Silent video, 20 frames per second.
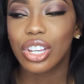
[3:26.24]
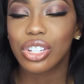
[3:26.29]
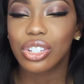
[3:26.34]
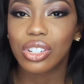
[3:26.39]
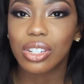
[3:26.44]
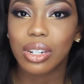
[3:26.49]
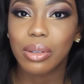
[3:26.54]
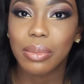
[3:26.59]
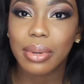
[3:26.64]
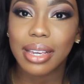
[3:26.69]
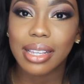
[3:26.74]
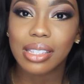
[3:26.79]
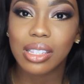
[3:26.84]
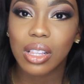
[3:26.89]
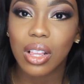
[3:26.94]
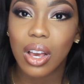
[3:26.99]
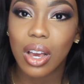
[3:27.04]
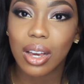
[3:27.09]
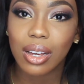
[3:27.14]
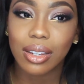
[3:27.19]
it shouldn't be as
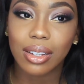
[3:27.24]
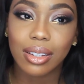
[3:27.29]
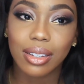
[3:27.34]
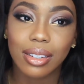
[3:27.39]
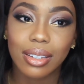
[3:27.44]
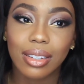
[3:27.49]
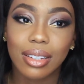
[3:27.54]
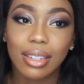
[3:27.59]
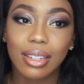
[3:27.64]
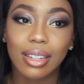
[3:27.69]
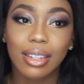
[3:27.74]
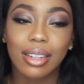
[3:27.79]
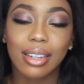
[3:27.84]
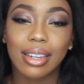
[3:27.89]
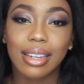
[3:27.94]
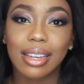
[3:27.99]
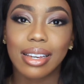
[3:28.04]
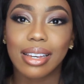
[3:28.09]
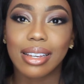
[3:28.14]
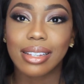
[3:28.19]
long
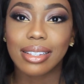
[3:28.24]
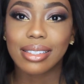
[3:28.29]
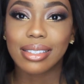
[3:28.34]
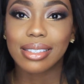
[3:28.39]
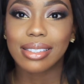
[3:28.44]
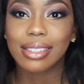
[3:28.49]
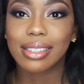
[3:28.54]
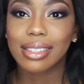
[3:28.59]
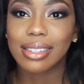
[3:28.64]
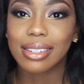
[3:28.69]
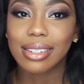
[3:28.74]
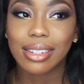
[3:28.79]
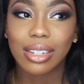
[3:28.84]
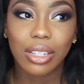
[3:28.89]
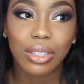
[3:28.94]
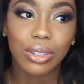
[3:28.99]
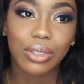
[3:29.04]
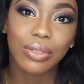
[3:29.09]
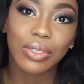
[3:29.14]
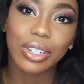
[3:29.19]
as the
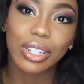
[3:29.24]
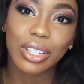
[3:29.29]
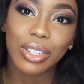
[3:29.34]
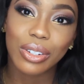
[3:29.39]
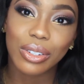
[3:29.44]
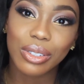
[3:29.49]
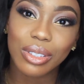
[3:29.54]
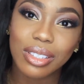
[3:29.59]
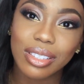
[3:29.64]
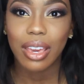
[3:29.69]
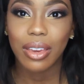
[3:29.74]
other videos.